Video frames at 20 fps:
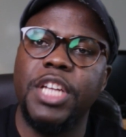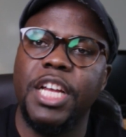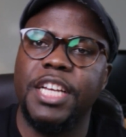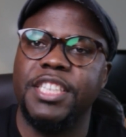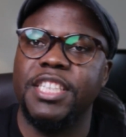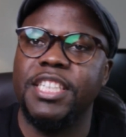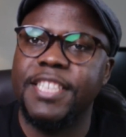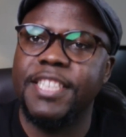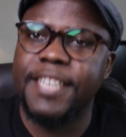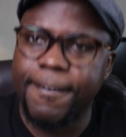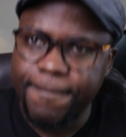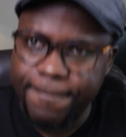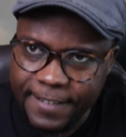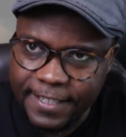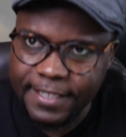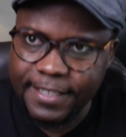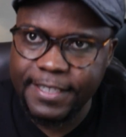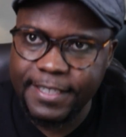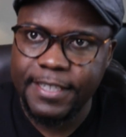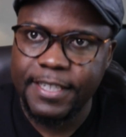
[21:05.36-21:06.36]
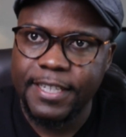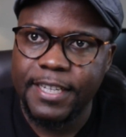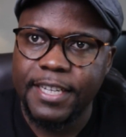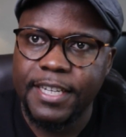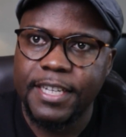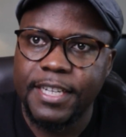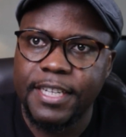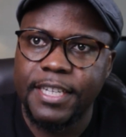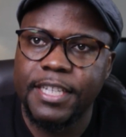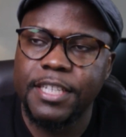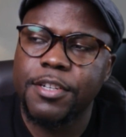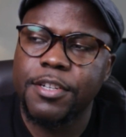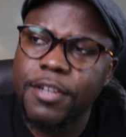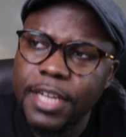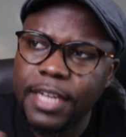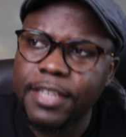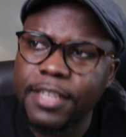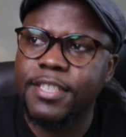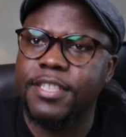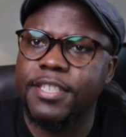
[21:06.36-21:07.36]
intervened, it
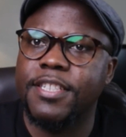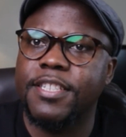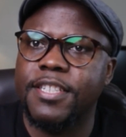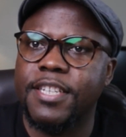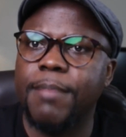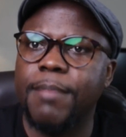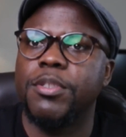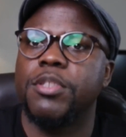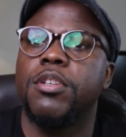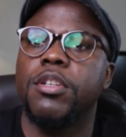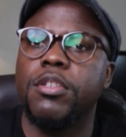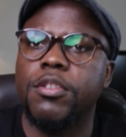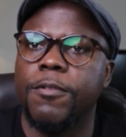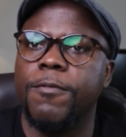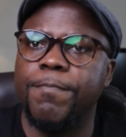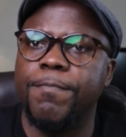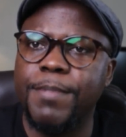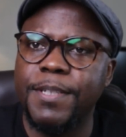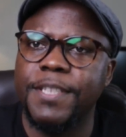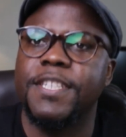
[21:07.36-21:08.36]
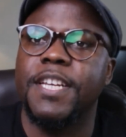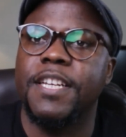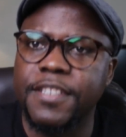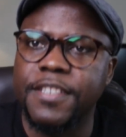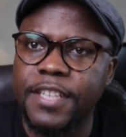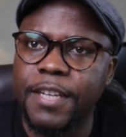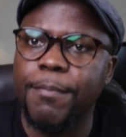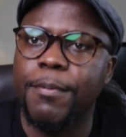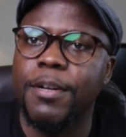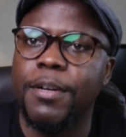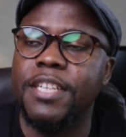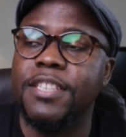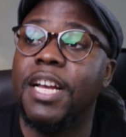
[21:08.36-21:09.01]
creates some sort of peace and semblance,